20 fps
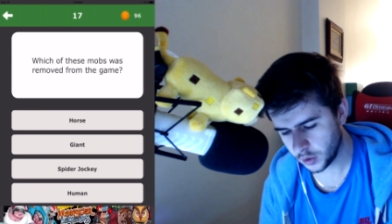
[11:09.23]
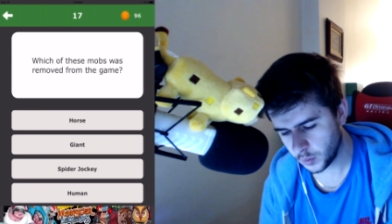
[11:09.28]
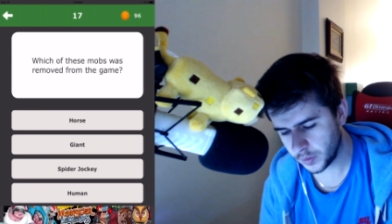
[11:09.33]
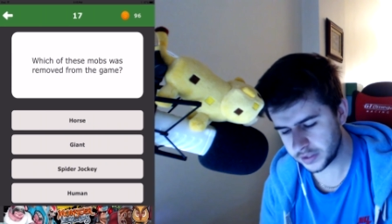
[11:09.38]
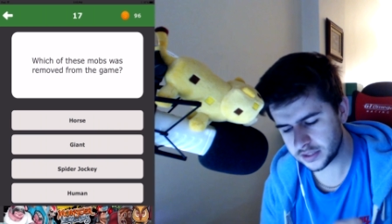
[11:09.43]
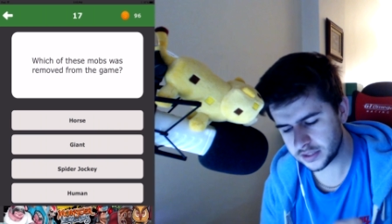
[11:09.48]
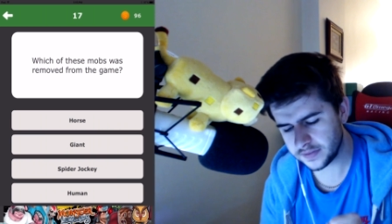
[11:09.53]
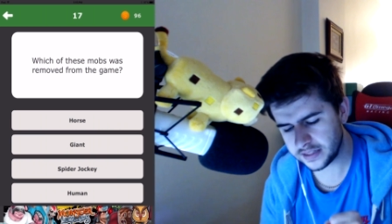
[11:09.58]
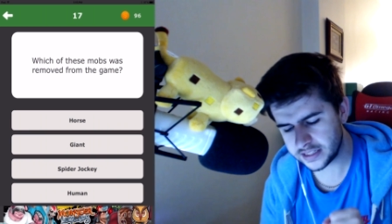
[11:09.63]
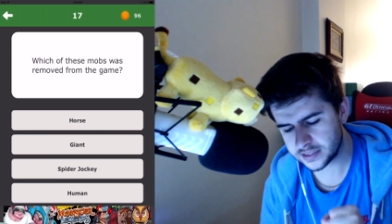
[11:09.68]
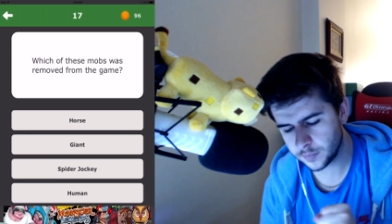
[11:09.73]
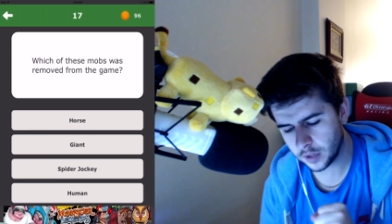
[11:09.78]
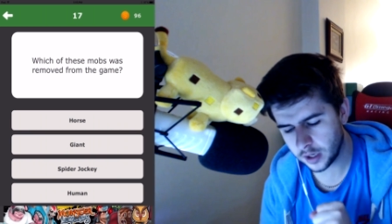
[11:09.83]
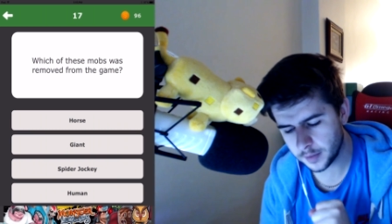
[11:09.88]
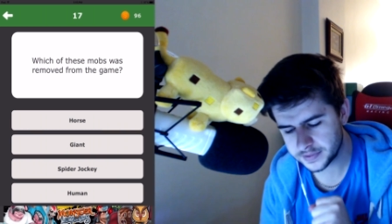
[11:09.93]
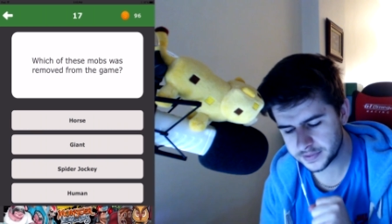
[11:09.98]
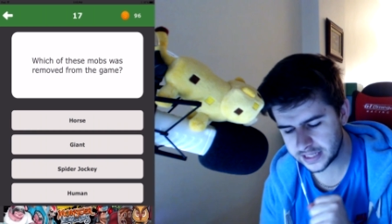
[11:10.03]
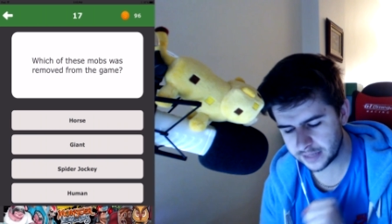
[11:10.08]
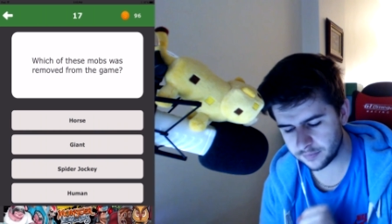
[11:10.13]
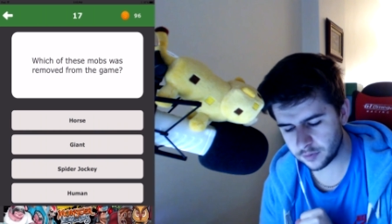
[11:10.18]
Which of these
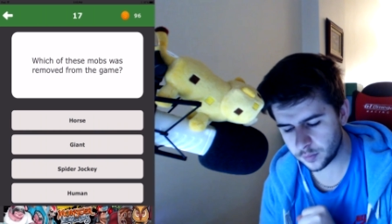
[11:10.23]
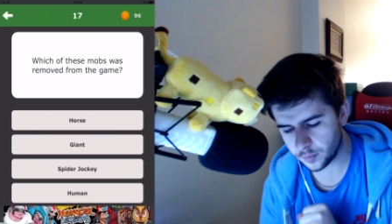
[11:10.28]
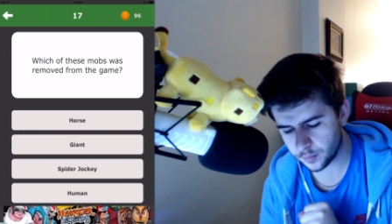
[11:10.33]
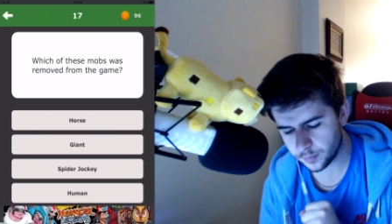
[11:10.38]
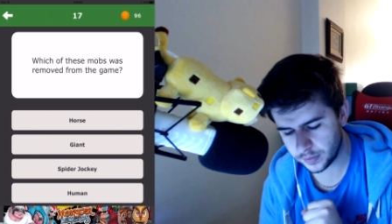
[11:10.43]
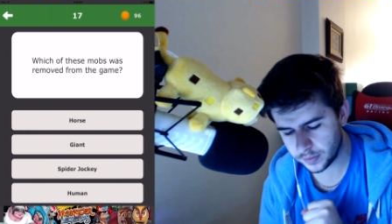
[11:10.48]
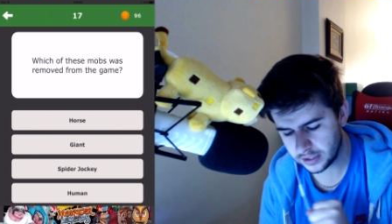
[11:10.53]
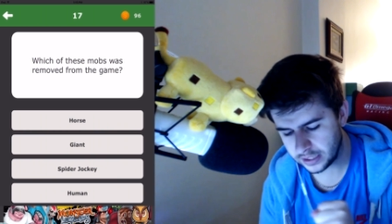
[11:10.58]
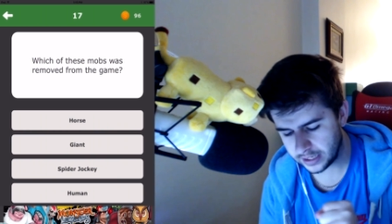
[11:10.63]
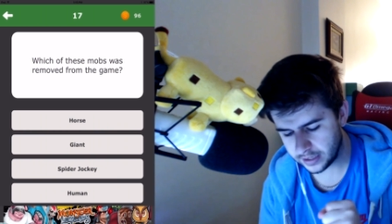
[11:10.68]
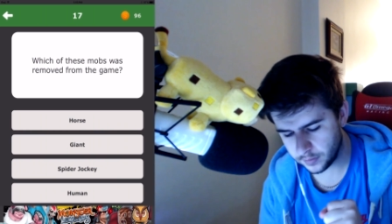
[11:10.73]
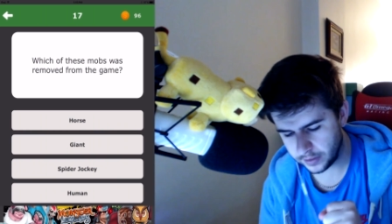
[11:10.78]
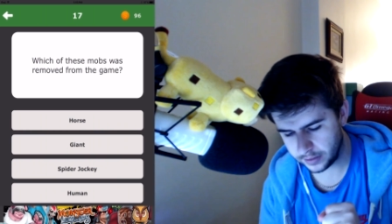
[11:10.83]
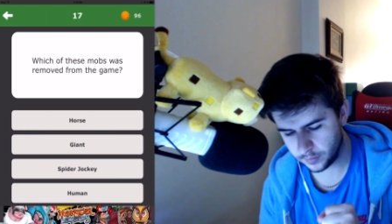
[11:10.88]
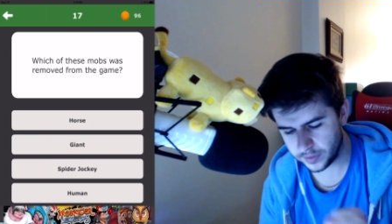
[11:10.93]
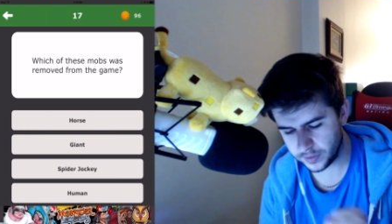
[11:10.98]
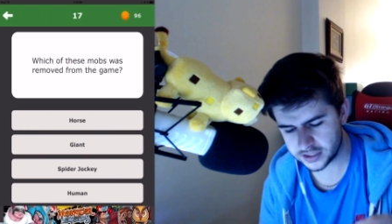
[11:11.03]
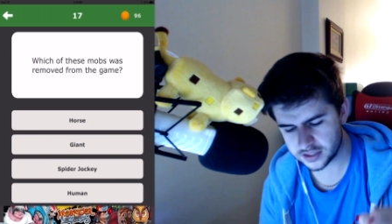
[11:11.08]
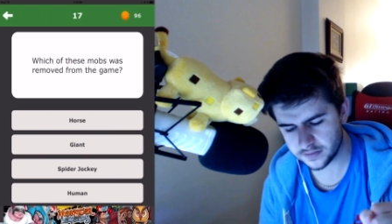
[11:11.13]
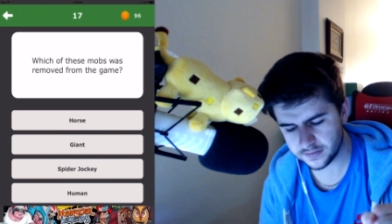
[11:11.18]
mobs can be,
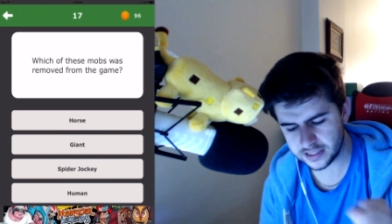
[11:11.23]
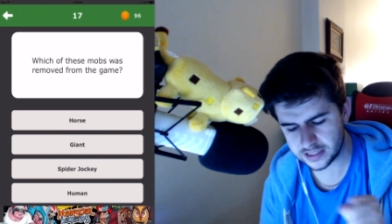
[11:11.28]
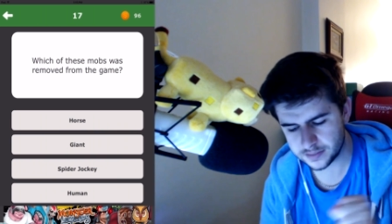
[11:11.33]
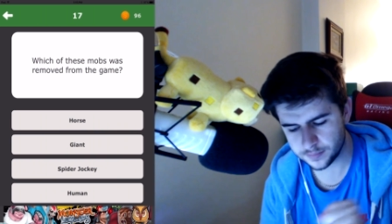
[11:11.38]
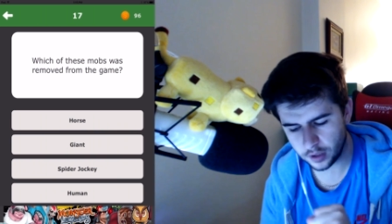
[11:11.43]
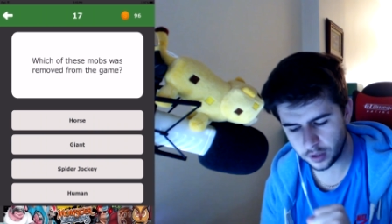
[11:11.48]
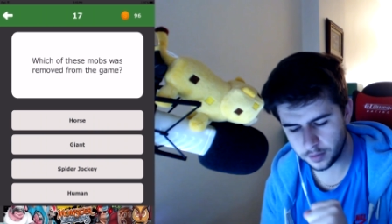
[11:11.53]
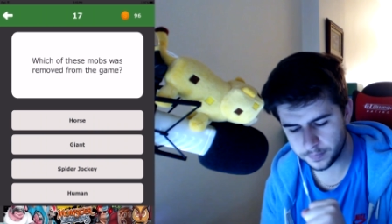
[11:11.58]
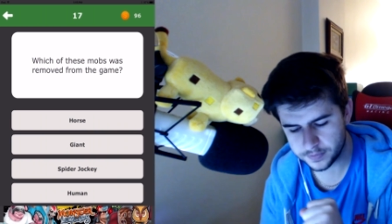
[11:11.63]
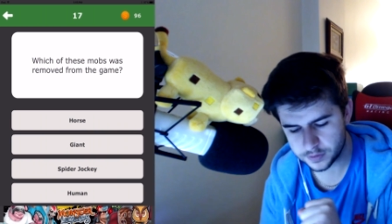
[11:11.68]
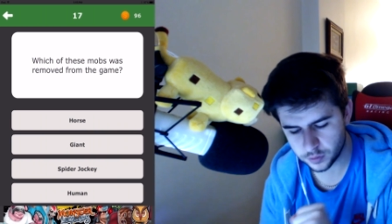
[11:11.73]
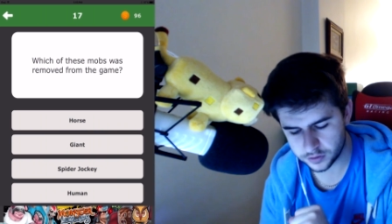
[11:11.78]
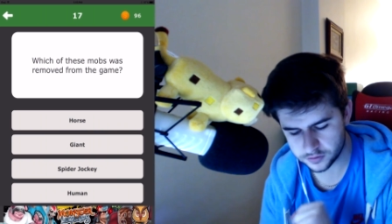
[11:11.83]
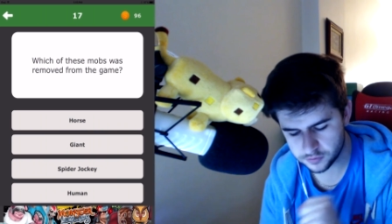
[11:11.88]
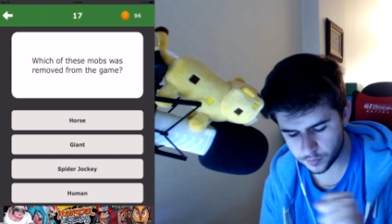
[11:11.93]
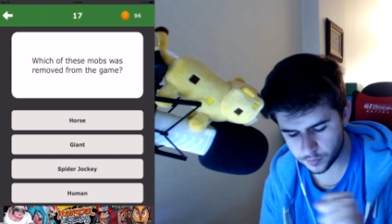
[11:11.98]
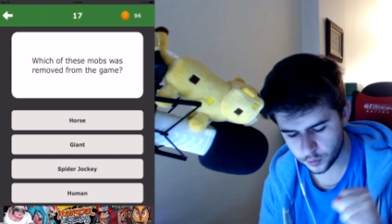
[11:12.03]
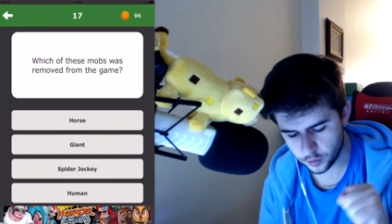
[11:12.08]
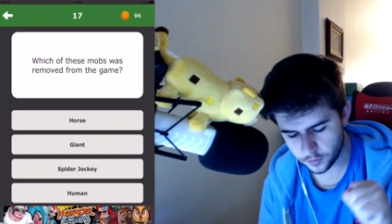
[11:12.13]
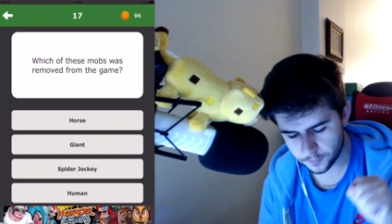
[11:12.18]
wait, which of these mobs
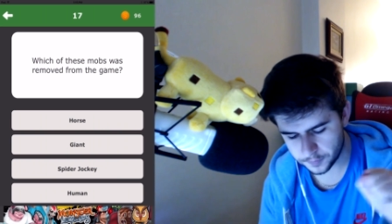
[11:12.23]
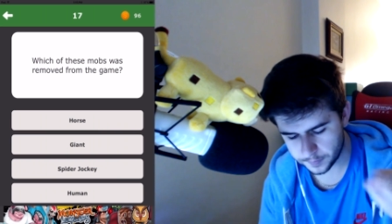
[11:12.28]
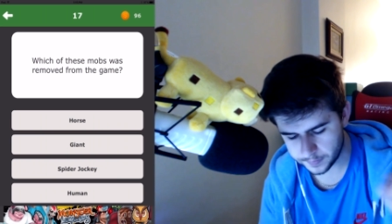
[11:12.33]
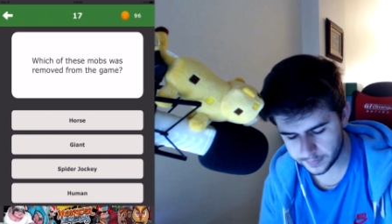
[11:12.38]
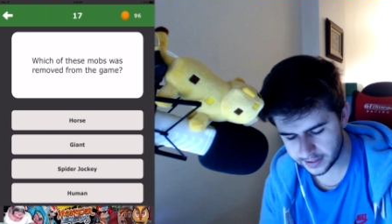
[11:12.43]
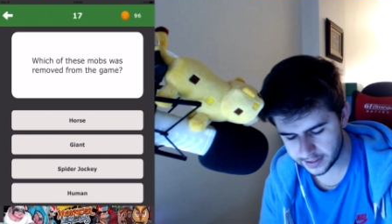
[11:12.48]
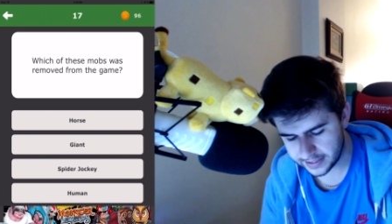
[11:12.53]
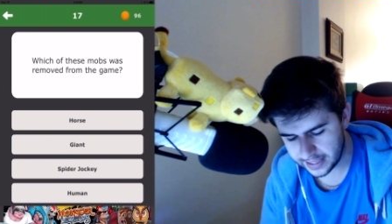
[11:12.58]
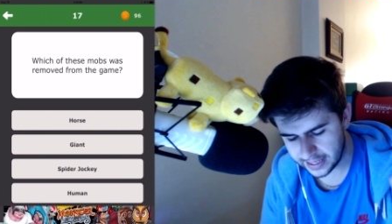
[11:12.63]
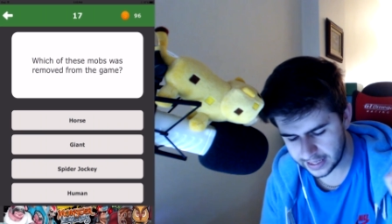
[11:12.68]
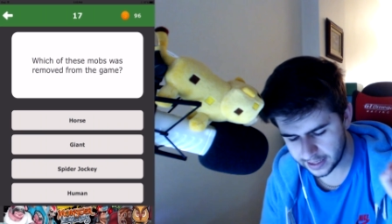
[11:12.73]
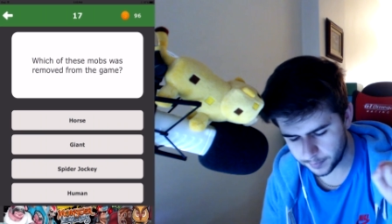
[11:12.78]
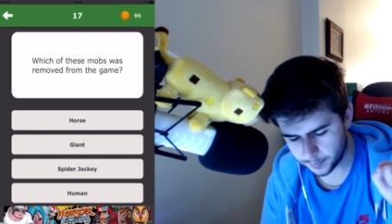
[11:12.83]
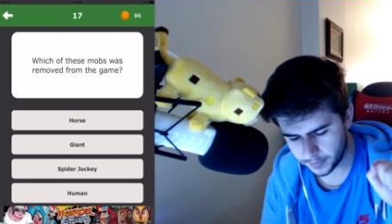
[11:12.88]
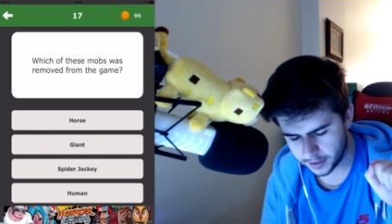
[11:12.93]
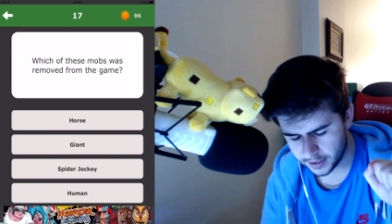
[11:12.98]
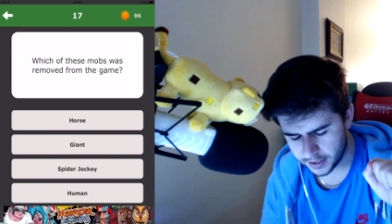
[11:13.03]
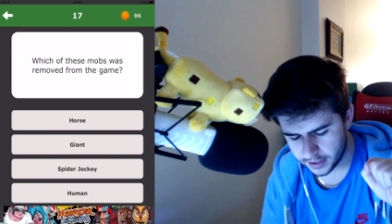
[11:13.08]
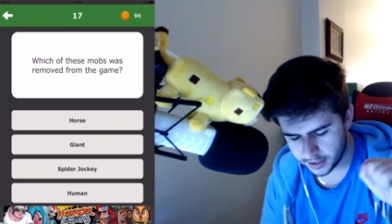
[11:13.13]
was removed from the game?